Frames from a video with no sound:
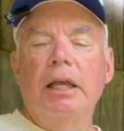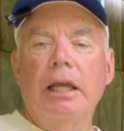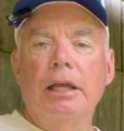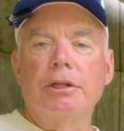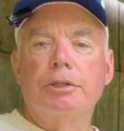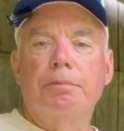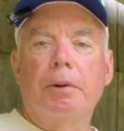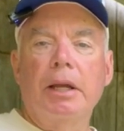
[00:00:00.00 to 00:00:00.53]

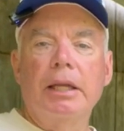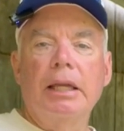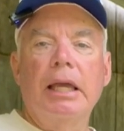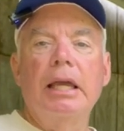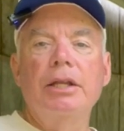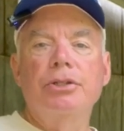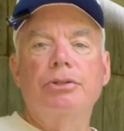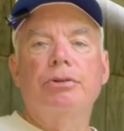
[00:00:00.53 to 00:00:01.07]
in spraying
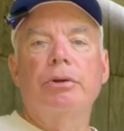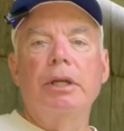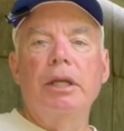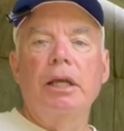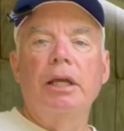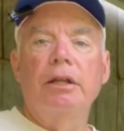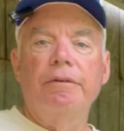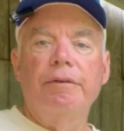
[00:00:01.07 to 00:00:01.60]
each tree
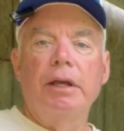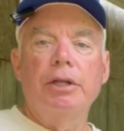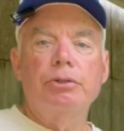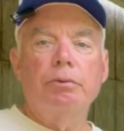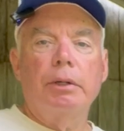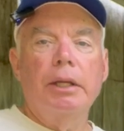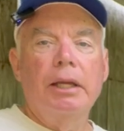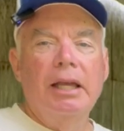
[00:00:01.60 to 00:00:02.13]

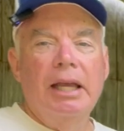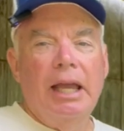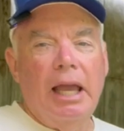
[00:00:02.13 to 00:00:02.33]
individually,